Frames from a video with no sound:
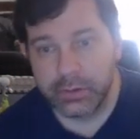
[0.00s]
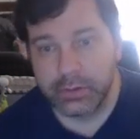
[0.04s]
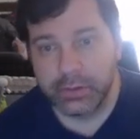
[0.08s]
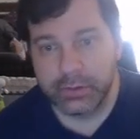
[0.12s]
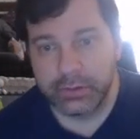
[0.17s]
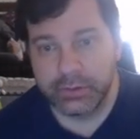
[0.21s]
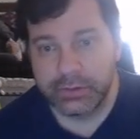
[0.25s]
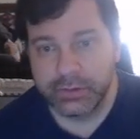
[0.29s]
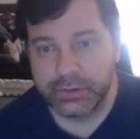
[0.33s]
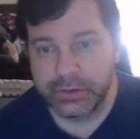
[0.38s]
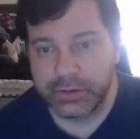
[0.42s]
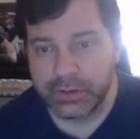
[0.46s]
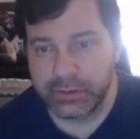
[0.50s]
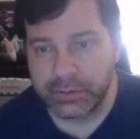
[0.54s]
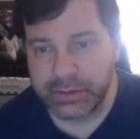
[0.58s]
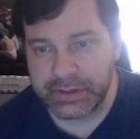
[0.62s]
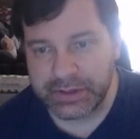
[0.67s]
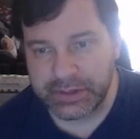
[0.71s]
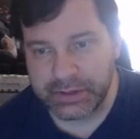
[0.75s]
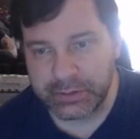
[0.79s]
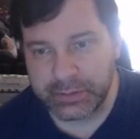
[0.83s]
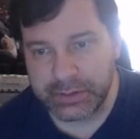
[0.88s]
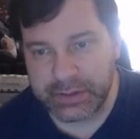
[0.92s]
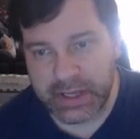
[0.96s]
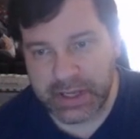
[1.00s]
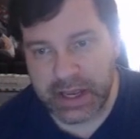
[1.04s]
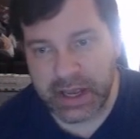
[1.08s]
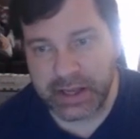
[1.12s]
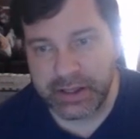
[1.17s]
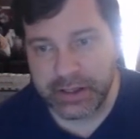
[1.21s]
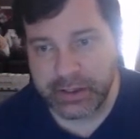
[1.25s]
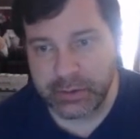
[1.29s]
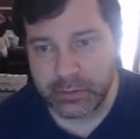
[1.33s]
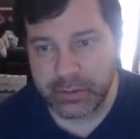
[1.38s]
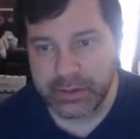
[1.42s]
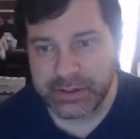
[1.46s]
So it's you attack,
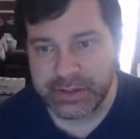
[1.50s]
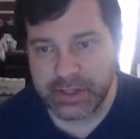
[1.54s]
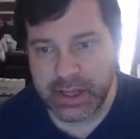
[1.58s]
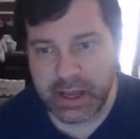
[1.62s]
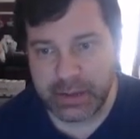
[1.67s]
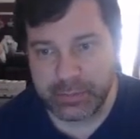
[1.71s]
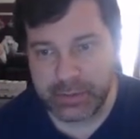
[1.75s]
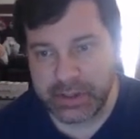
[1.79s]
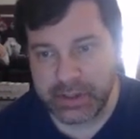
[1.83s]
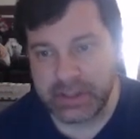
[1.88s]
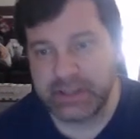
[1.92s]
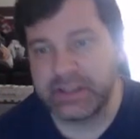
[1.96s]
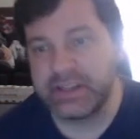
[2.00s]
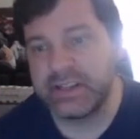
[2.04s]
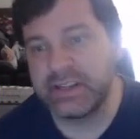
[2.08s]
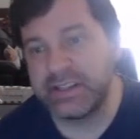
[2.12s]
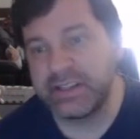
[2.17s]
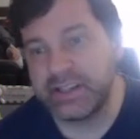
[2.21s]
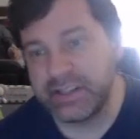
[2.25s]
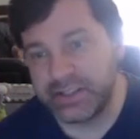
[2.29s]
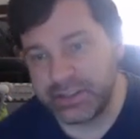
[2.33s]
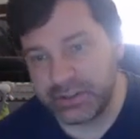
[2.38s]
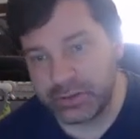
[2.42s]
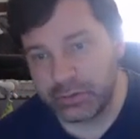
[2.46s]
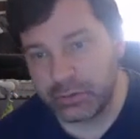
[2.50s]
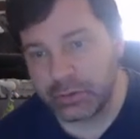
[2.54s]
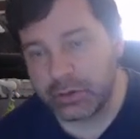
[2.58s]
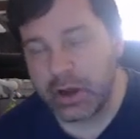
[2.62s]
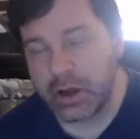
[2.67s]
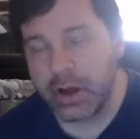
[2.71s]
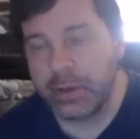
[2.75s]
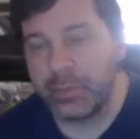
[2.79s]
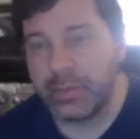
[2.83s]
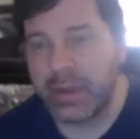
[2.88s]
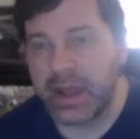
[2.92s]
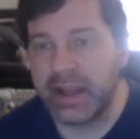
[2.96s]
you untap, you get an additional
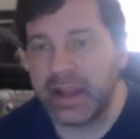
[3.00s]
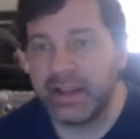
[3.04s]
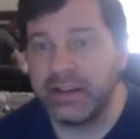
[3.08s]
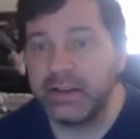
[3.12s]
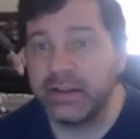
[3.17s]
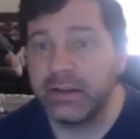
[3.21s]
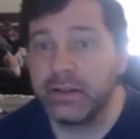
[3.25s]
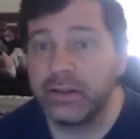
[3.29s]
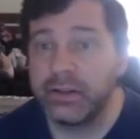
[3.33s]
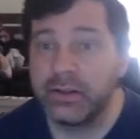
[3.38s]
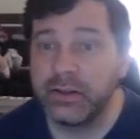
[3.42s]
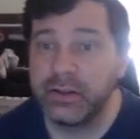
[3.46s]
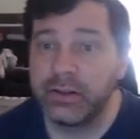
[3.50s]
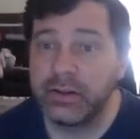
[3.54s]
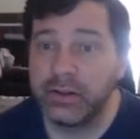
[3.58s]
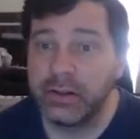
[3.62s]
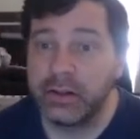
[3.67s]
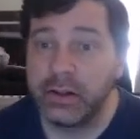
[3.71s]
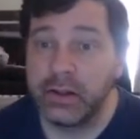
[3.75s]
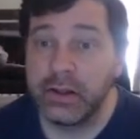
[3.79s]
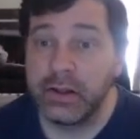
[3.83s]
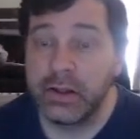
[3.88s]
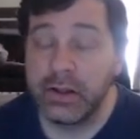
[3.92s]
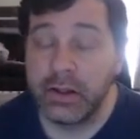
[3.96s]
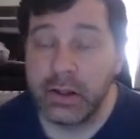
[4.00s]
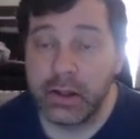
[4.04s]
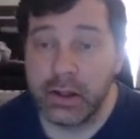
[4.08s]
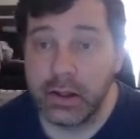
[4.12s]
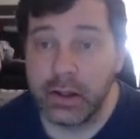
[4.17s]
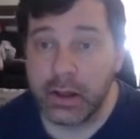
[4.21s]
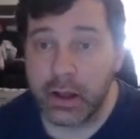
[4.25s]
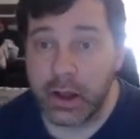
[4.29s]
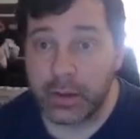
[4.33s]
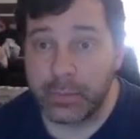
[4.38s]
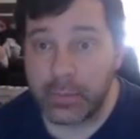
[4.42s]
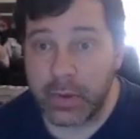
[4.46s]
combat.
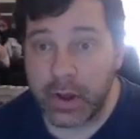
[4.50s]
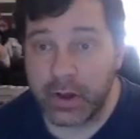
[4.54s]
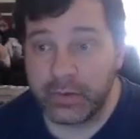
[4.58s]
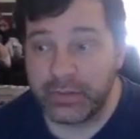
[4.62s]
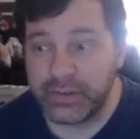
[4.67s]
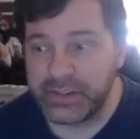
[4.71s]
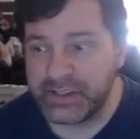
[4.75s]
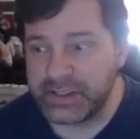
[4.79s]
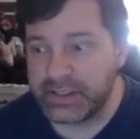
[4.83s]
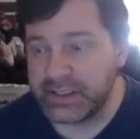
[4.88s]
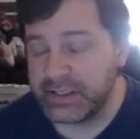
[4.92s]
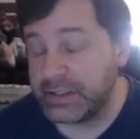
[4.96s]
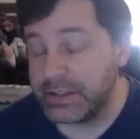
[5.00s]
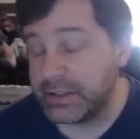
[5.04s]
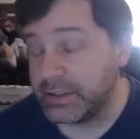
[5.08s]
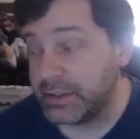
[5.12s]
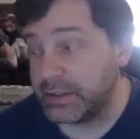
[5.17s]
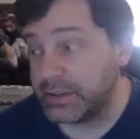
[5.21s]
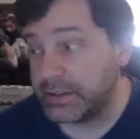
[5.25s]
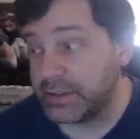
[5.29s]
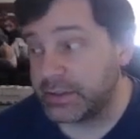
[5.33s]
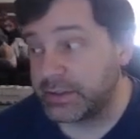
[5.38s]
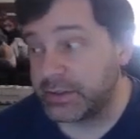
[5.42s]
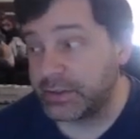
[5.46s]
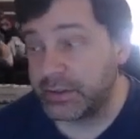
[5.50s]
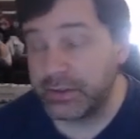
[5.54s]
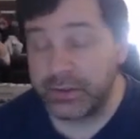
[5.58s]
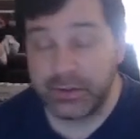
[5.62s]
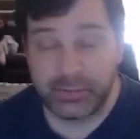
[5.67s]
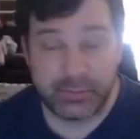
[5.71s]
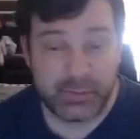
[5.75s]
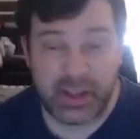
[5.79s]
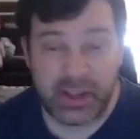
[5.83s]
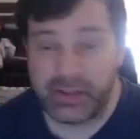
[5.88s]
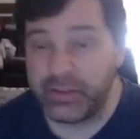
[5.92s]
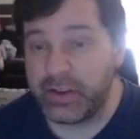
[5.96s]
Obviously, it's
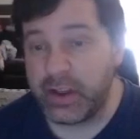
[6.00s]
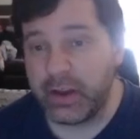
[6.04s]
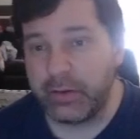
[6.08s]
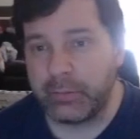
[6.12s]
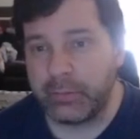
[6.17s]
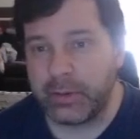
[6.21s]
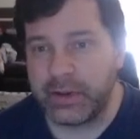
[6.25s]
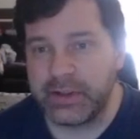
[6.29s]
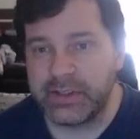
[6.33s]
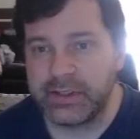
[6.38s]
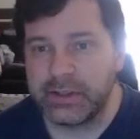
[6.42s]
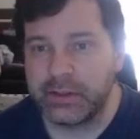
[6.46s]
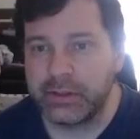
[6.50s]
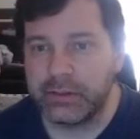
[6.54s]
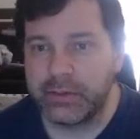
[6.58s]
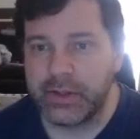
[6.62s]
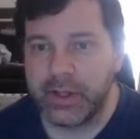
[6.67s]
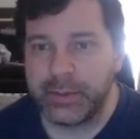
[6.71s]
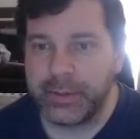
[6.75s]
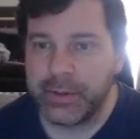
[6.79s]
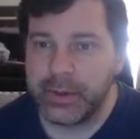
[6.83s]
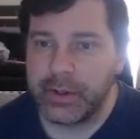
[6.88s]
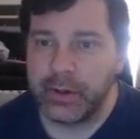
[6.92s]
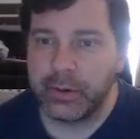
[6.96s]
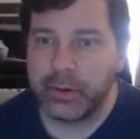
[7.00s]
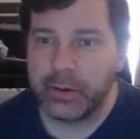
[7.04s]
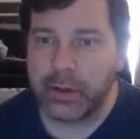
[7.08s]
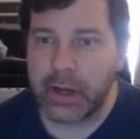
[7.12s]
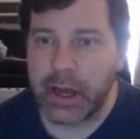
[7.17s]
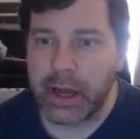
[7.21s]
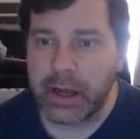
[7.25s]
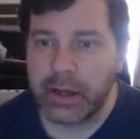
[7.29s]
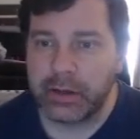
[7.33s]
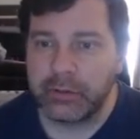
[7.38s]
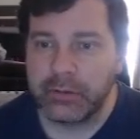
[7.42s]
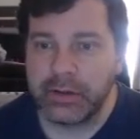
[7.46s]
if you have ways of keeping
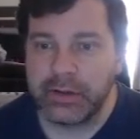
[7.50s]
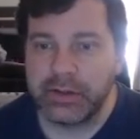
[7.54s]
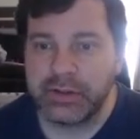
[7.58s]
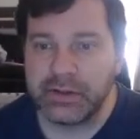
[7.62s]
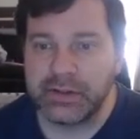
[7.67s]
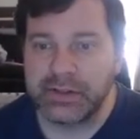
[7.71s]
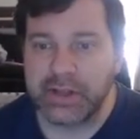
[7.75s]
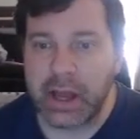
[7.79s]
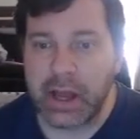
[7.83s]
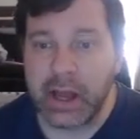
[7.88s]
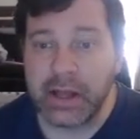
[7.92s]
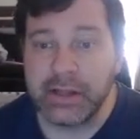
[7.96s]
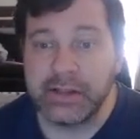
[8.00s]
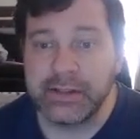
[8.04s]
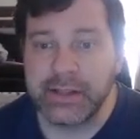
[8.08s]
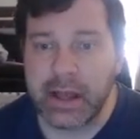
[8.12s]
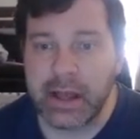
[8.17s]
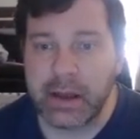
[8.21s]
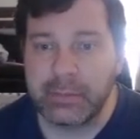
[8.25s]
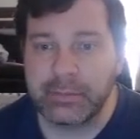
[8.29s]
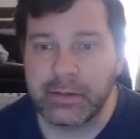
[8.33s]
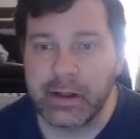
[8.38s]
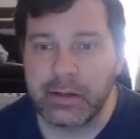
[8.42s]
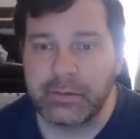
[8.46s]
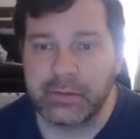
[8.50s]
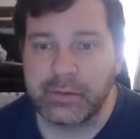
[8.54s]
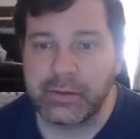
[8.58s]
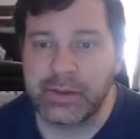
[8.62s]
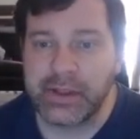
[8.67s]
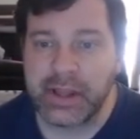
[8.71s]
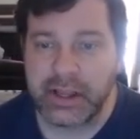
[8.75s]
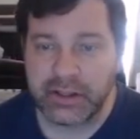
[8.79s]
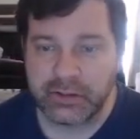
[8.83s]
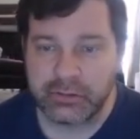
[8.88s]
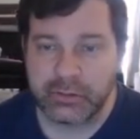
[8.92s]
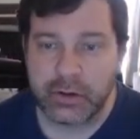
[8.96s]
your creatures untapped after the
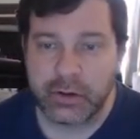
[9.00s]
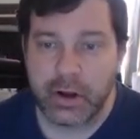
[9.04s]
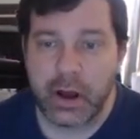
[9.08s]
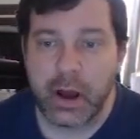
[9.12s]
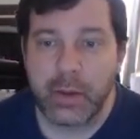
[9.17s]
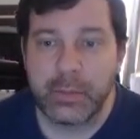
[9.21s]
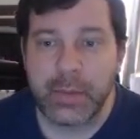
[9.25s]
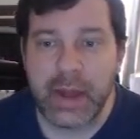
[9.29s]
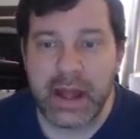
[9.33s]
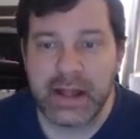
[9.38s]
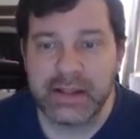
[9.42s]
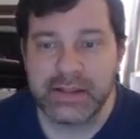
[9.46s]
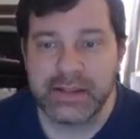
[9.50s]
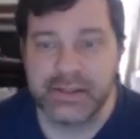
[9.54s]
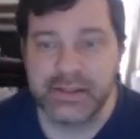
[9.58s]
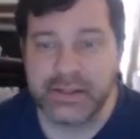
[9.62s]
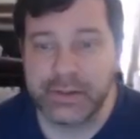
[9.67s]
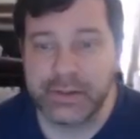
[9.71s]
extra combats,